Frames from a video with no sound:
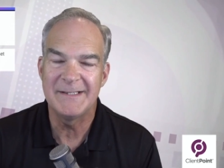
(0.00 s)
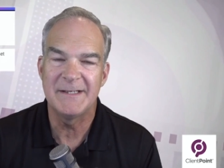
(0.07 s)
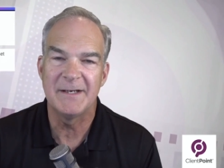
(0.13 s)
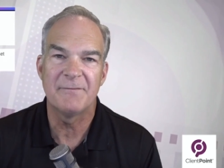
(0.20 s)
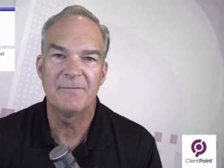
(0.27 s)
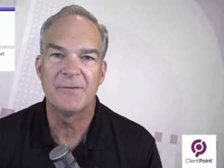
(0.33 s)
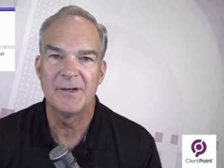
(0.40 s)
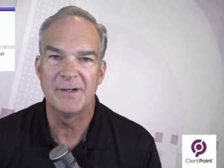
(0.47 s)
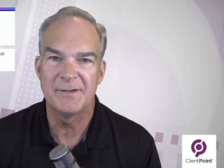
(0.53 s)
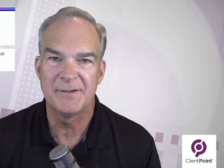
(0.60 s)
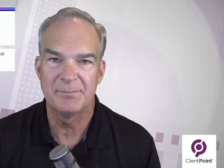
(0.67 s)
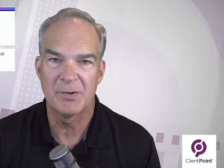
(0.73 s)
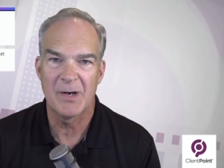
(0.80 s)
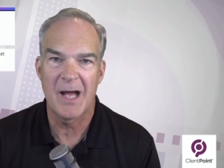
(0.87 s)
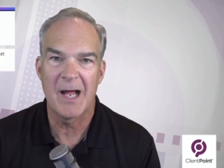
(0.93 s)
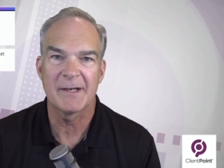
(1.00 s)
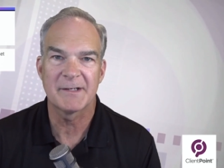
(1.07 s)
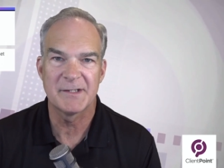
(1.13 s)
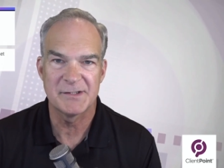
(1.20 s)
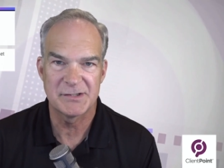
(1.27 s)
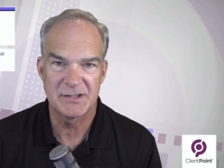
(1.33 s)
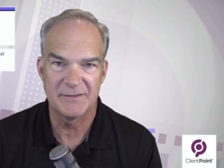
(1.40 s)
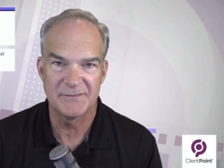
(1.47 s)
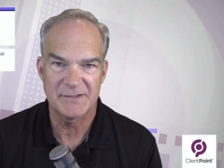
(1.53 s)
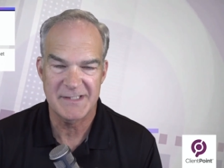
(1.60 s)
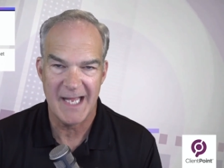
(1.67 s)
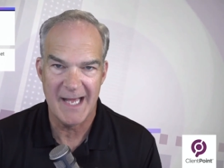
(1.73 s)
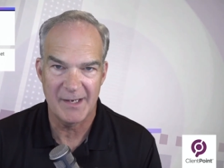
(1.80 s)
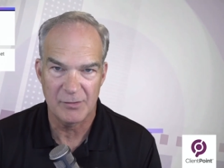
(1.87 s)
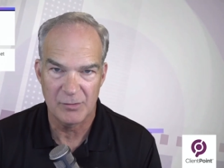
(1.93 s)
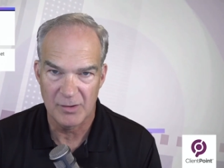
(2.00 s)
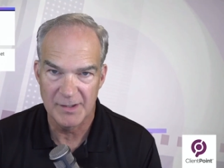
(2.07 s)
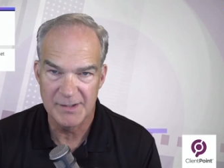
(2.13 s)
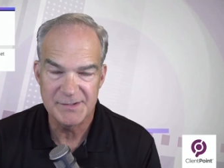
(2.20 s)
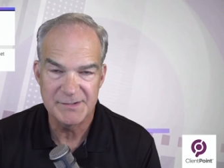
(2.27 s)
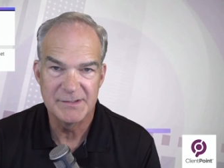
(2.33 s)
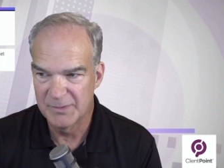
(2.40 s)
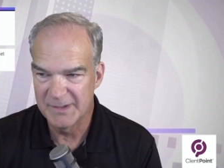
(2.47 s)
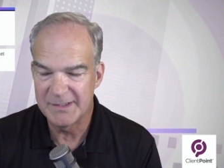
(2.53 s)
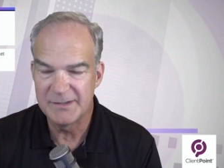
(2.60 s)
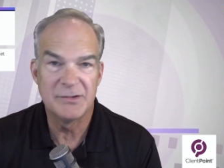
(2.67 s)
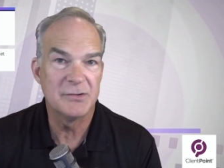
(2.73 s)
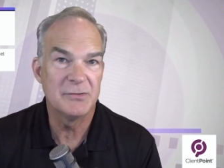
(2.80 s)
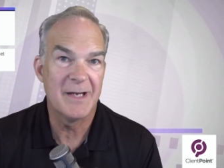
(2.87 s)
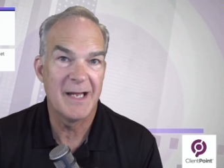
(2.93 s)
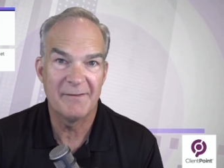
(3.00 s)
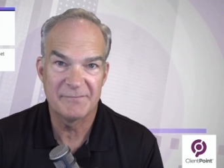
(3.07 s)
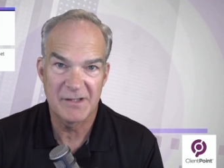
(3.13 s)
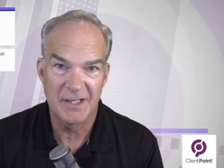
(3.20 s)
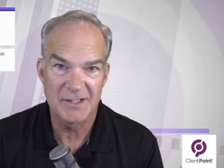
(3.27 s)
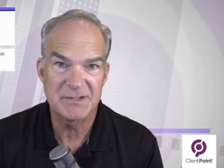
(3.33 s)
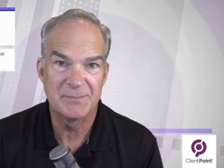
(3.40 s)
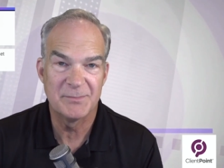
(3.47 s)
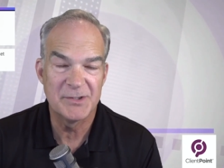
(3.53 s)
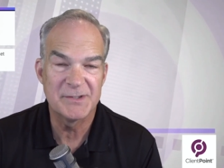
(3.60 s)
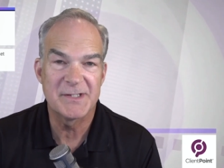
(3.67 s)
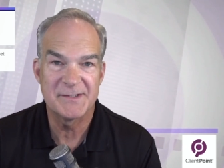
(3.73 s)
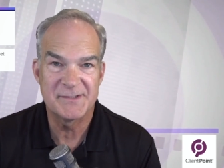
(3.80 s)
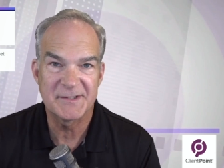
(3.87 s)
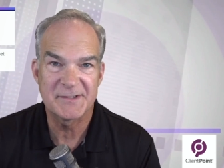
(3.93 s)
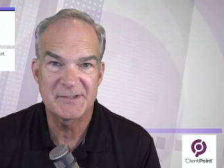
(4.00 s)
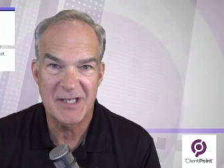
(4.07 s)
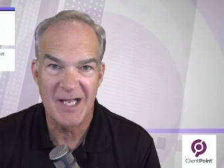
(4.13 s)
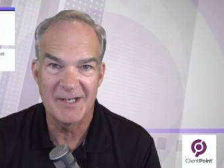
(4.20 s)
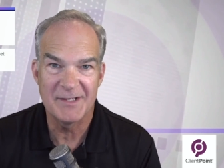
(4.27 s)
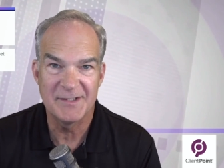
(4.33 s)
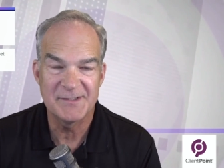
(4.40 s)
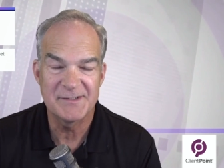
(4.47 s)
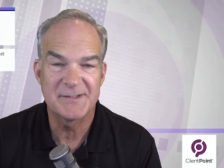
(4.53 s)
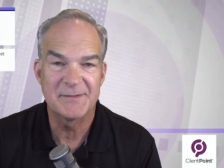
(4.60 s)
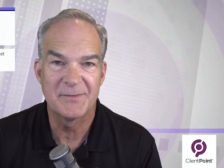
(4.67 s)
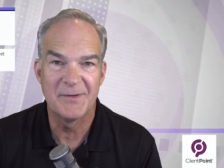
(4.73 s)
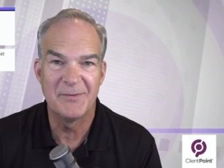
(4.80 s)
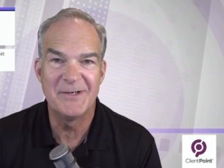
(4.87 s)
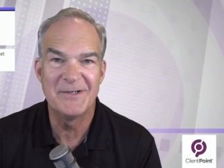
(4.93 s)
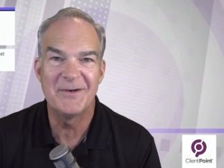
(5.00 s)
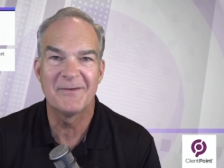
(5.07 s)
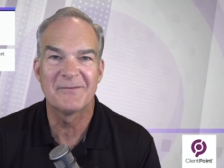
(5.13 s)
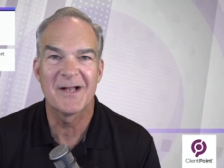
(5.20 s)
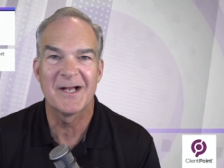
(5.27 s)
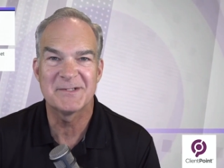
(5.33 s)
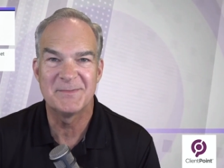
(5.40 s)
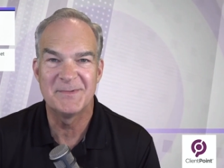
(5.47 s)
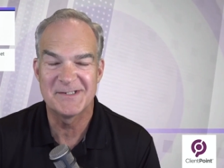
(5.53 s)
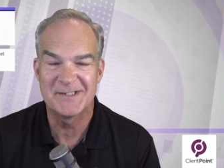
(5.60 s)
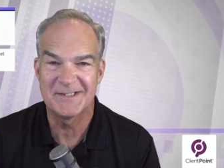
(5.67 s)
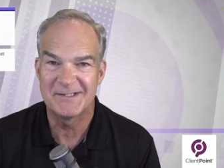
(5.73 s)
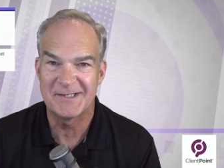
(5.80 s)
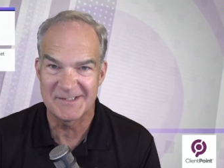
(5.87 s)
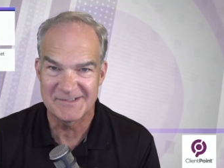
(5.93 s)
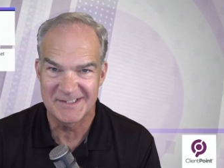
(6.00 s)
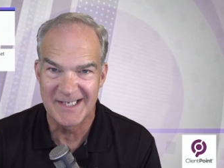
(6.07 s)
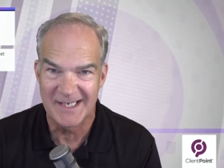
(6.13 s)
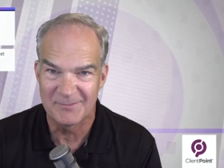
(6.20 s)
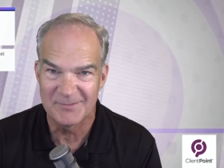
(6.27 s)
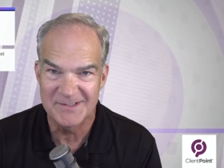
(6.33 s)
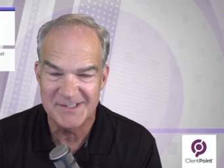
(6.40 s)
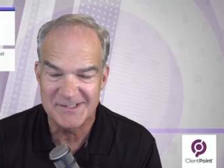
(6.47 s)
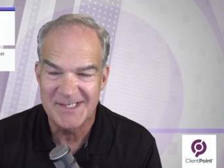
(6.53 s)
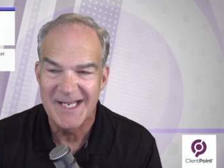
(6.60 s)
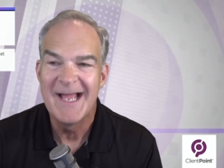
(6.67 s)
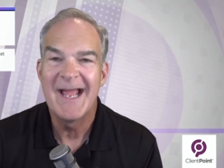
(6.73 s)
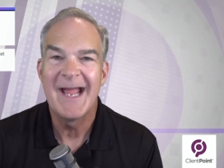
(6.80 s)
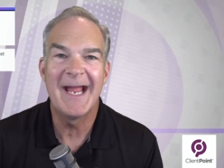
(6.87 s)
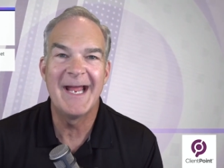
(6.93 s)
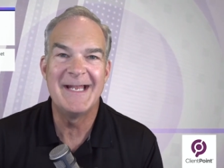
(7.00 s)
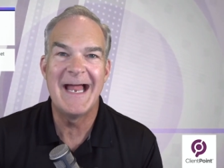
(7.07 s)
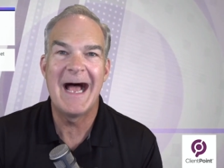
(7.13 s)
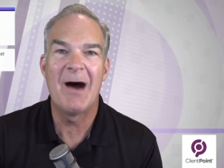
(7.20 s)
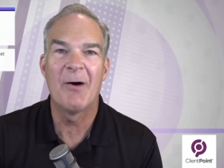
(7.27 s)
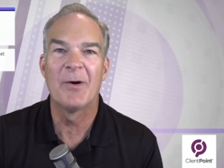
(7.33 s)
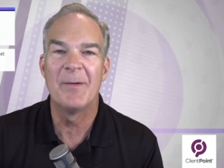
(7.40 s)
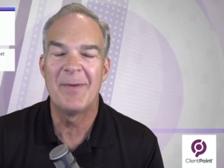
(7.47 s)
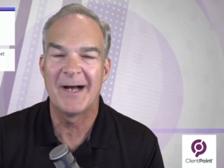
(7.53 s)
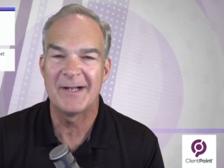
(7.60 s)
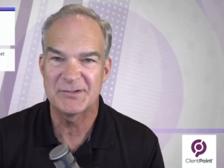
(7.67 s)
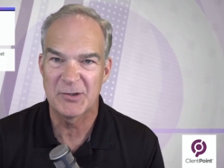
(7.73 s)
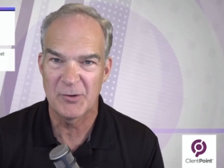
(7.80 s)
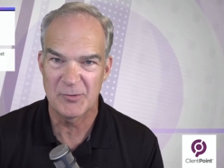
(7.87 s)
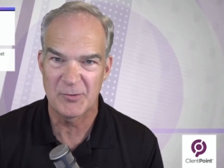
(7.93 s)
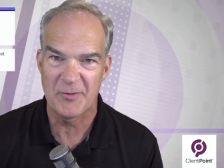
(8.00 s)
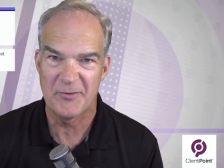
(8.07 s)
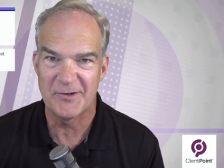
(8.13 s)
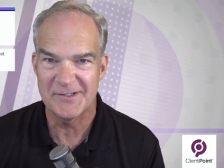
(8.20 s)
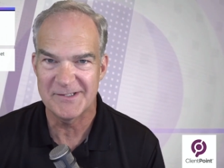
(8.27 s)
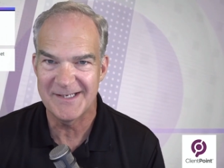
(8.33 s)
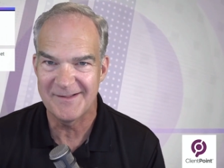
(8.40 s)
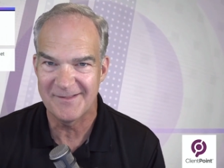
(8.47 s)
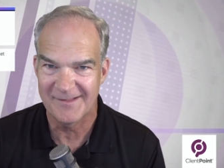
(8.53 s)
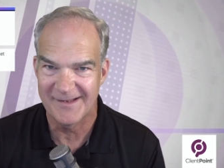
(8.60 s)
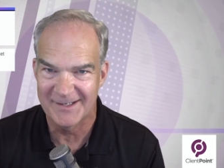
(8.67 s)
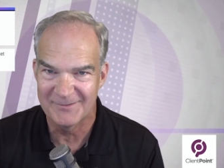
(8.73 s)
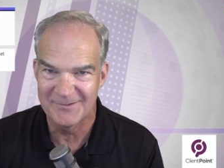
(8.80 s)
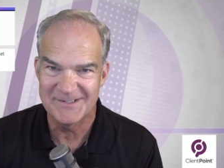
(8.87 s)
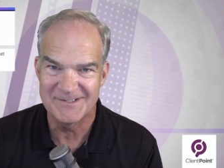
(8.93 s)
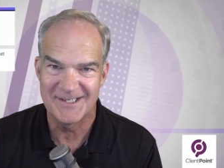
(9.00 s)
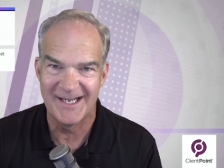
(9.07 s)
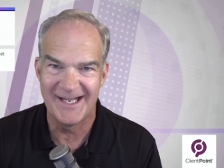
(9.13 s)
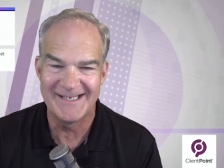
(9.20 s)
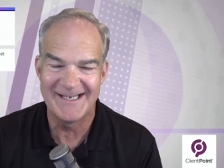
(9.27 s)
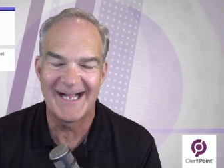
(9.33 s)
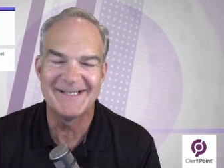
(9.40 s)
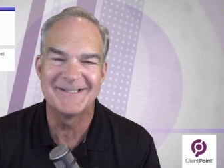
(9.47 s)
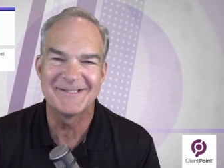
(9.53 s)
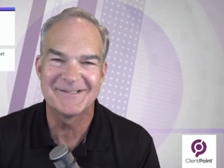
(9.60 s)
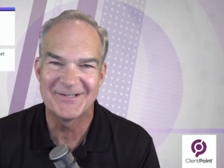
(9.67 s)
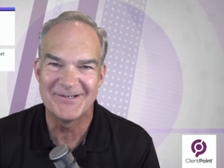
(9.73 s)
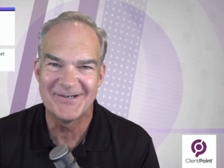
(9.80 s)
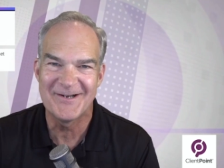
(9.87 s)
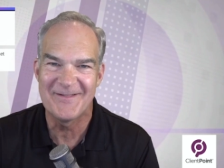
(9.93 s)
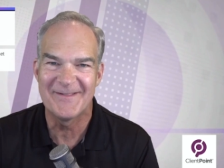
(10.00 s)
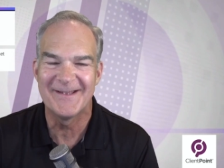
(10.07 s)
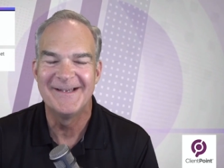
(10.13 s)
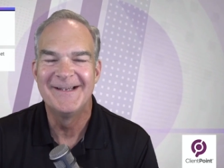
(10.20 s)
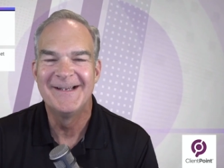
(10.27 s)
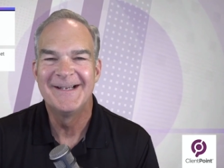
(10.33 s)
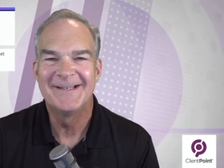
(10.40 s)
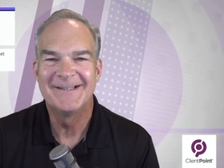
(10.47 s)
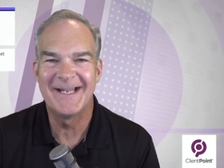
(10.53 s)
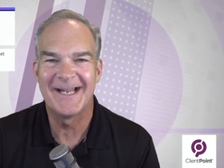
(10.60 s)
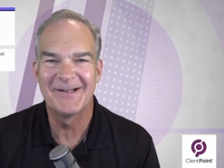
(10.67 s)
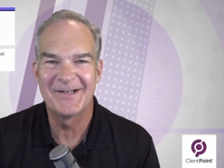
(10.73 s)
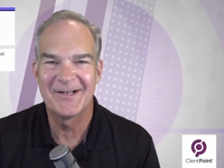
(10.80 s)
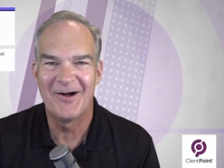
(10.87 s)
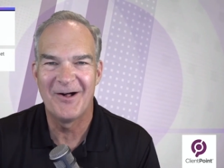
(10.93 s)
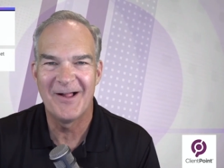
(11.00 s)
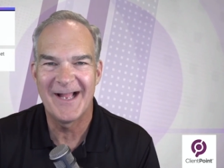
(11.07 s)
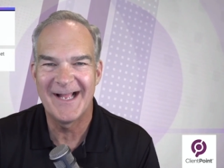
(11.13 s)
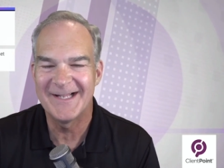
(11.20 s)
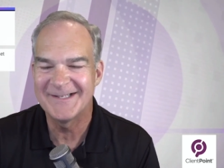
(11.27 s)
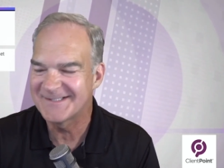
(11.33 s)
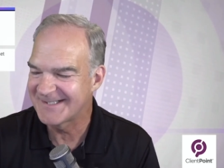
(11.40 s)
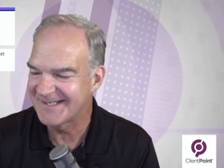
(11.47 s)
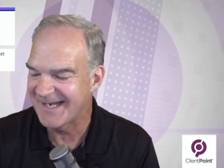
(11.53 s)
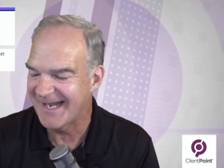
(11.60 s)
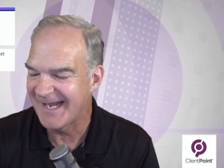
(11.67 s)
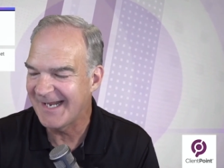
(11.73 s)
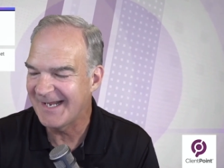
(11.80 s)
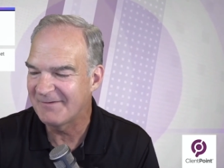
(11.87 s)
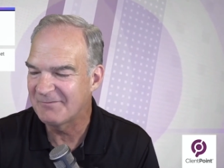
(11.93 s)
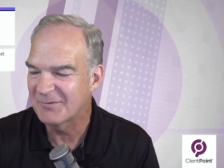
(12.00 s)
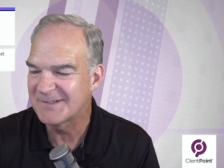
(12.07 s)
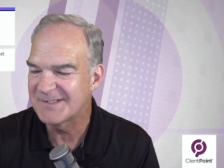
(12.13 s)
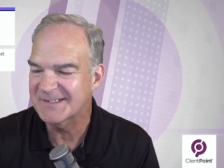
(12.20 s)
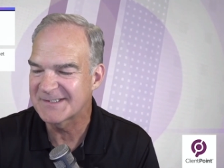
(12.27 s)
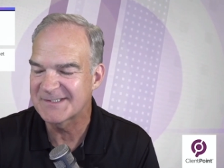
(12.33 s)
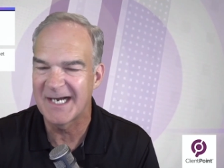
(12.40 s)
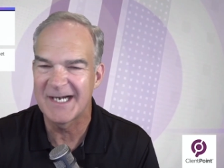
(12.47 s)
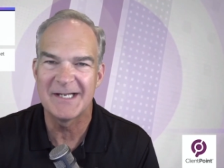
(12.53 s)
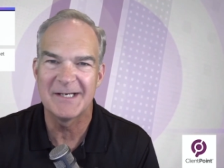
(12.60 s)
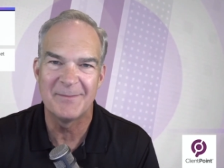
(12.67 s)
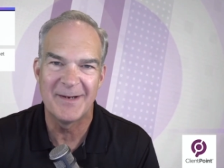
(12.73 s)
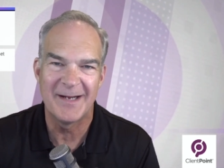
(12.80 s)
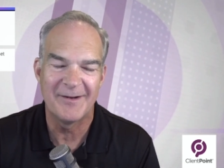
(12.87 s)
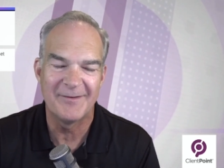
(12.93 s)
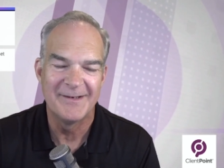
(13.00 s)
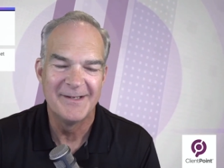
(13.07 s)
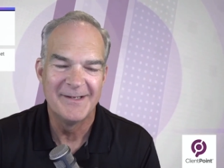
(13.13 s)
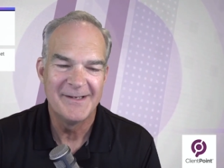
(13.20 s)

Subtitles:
different product and service categories. We do have customers on 6 continents. We do have customers in a dozen languages. And now we're about to go to a 13th language. I just heard in the daily all hands today, everyone's excited about